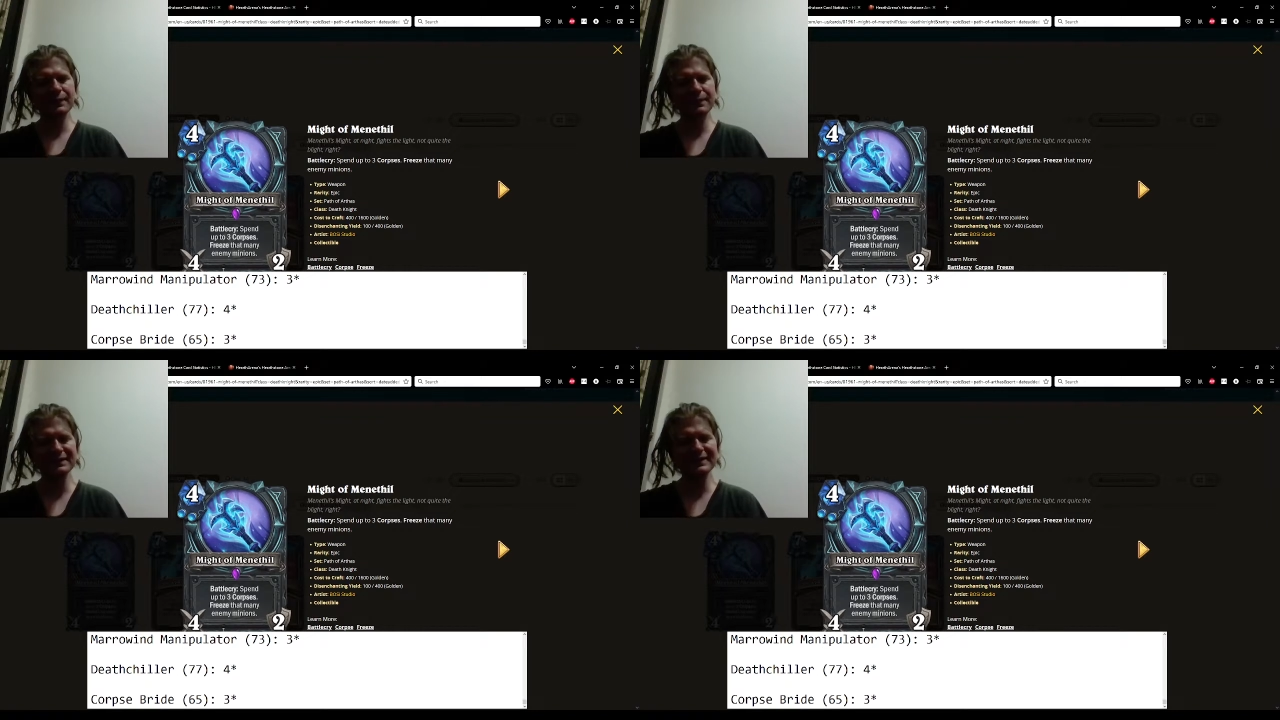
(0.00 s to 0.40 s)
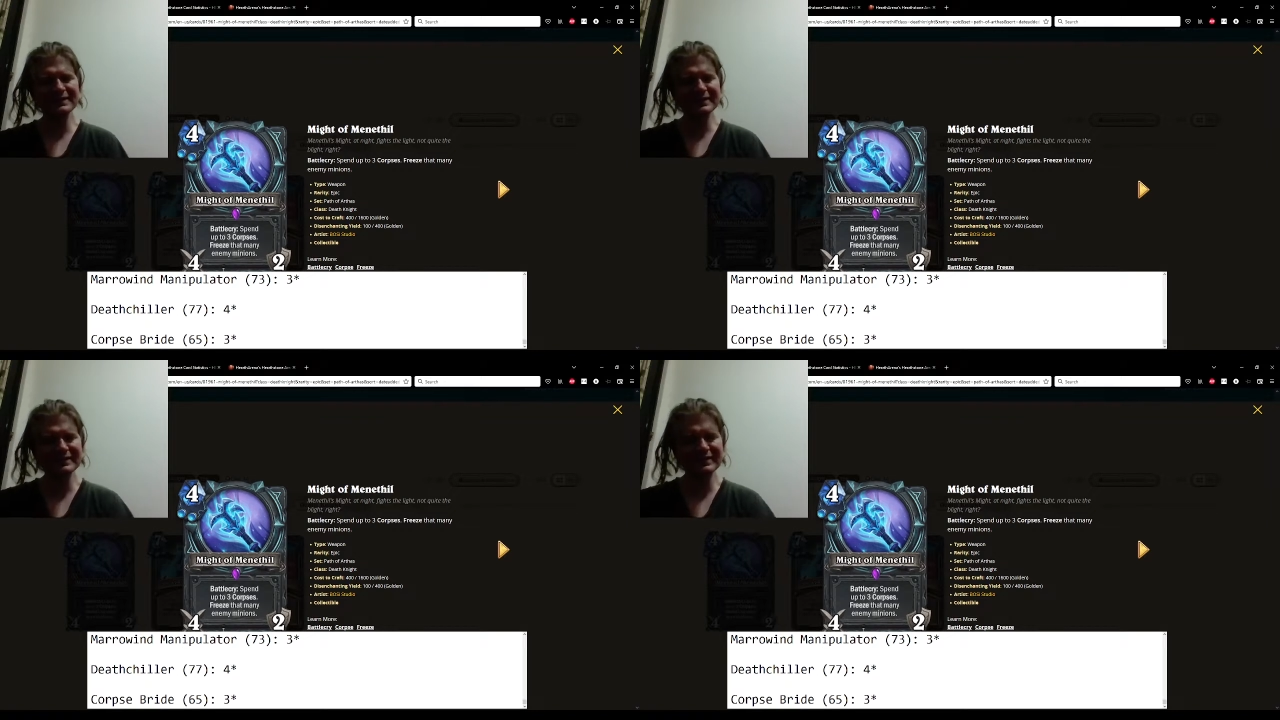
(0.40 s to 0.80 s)
but this
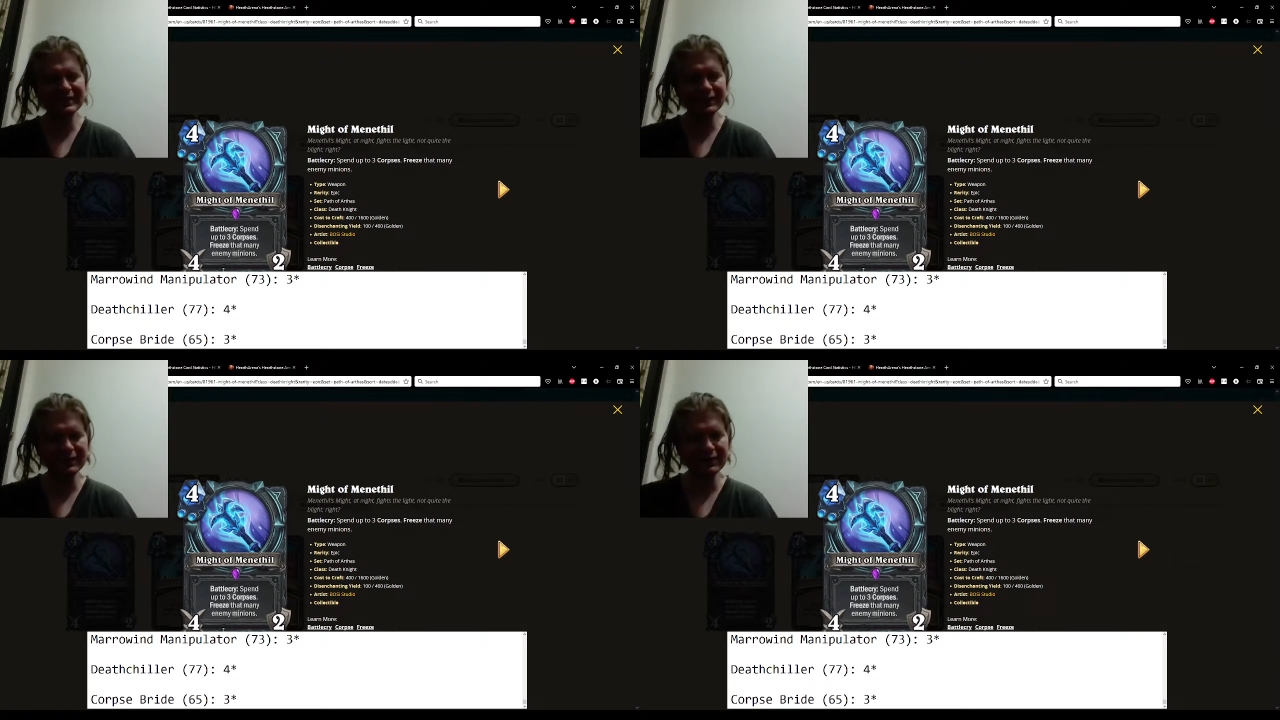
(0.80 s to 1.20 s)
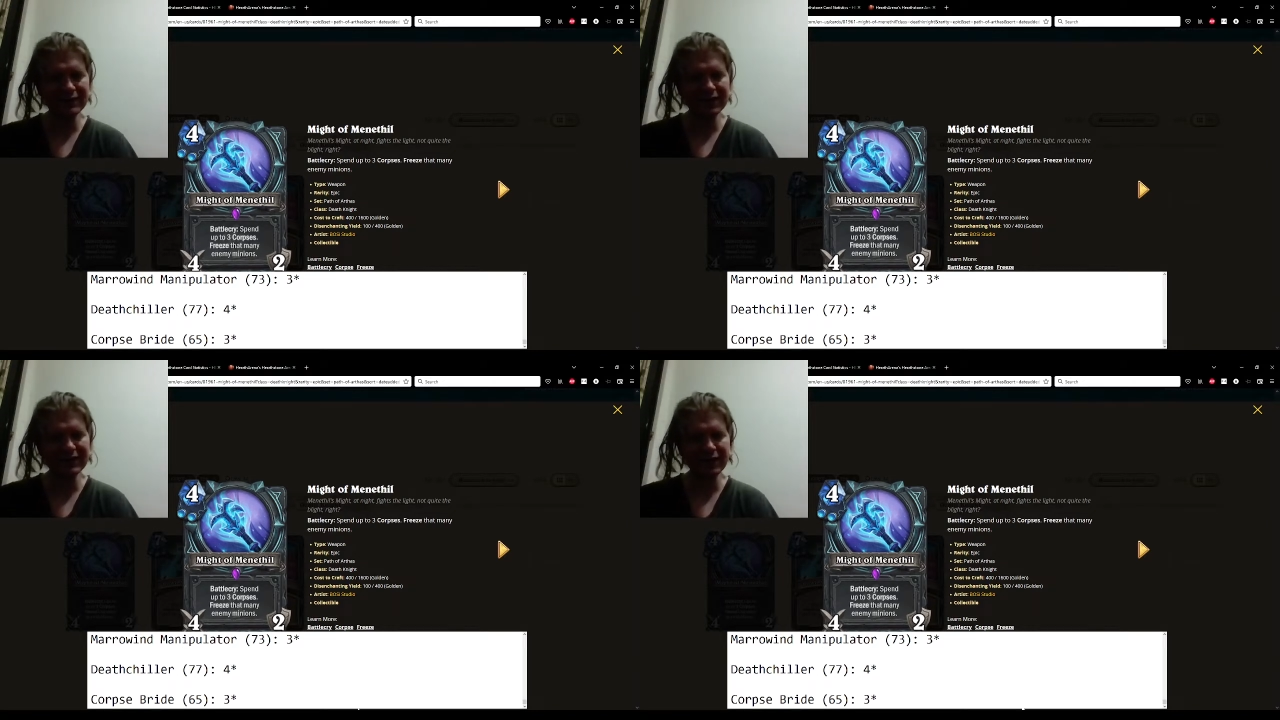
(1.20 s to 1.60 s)
is still
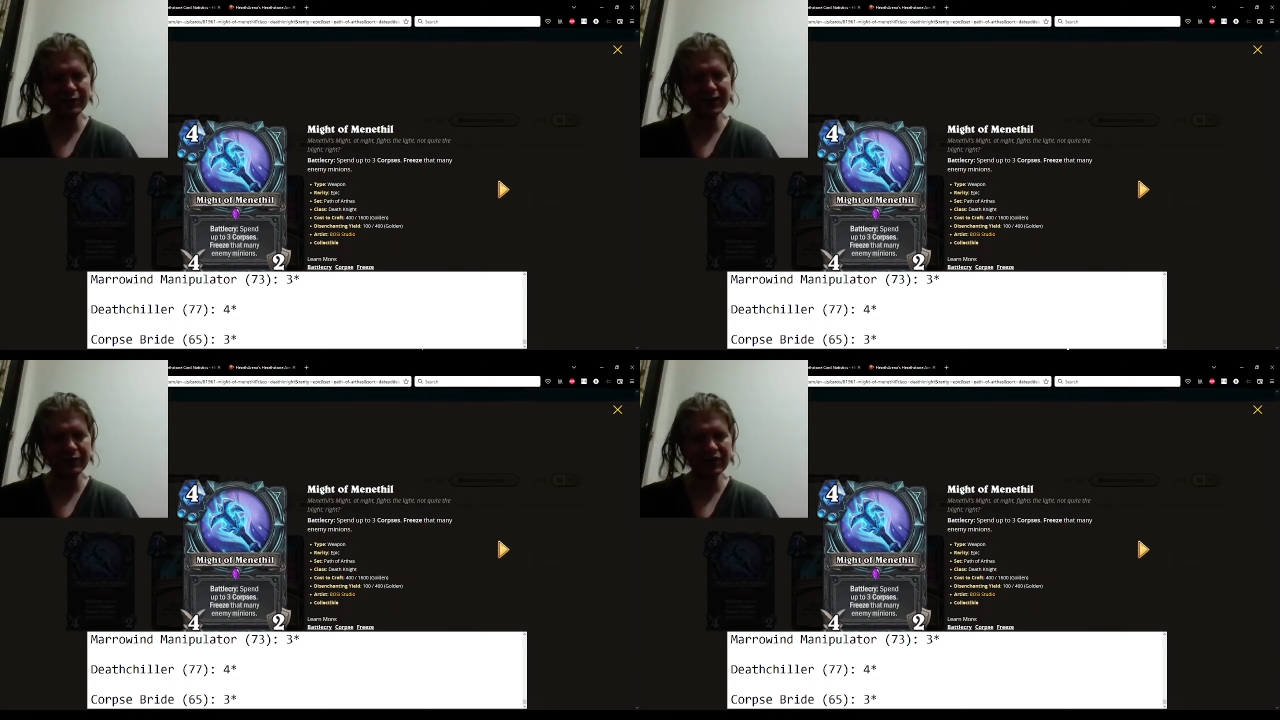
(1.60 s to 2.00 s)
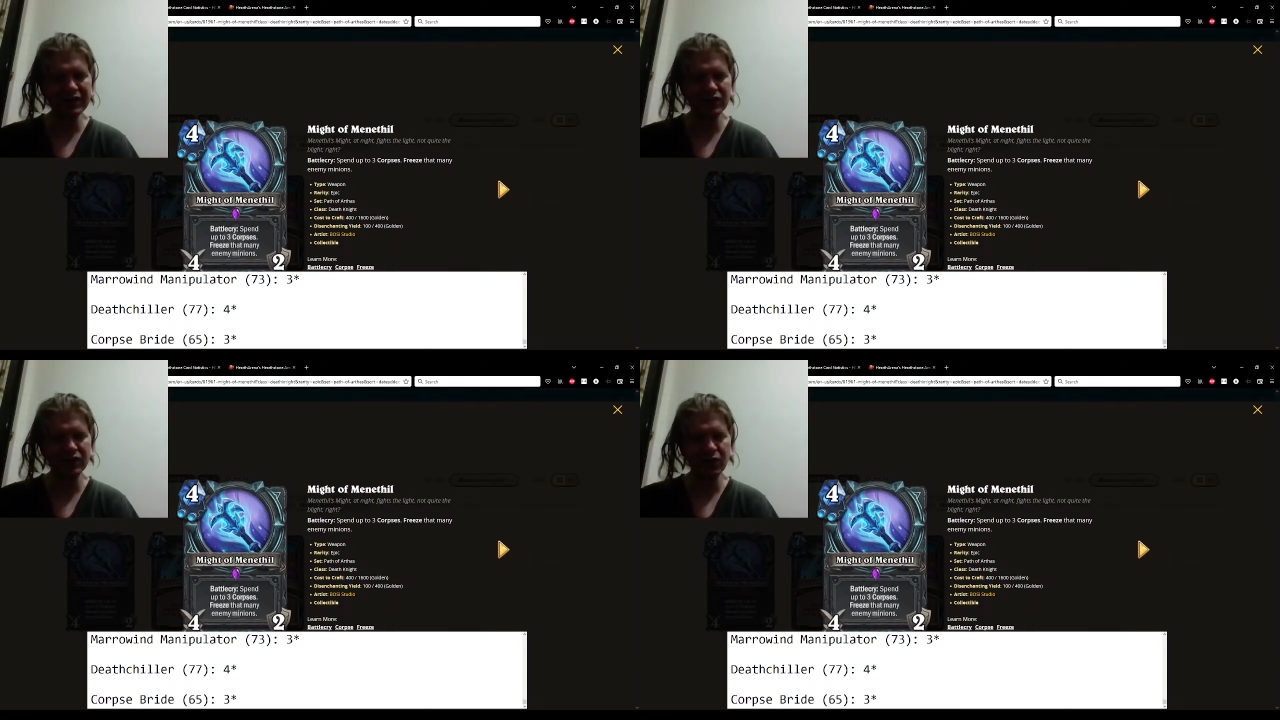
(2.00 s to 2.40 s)
like a really, really
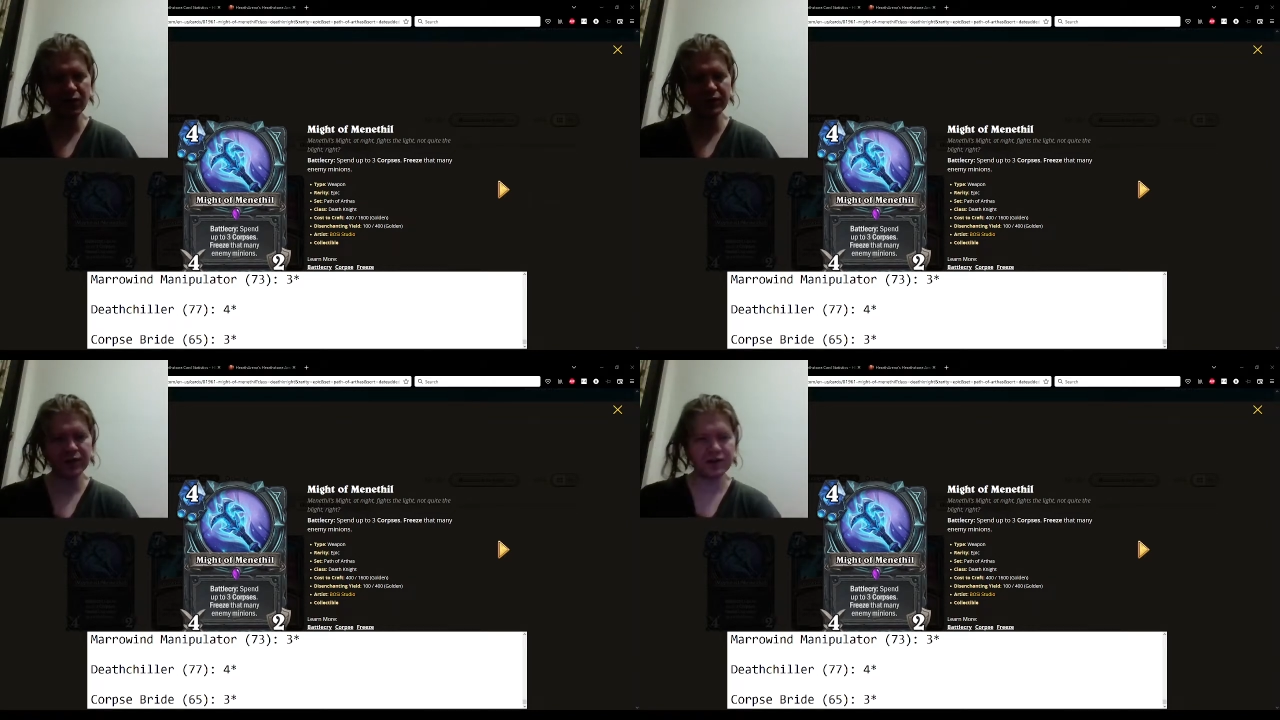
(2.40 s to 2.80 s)
good card.